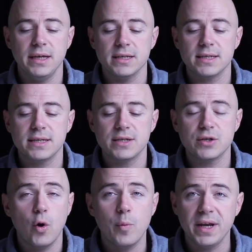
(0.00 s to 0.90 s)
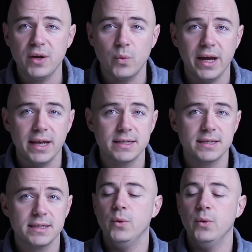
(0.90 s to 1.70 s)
in so many ways.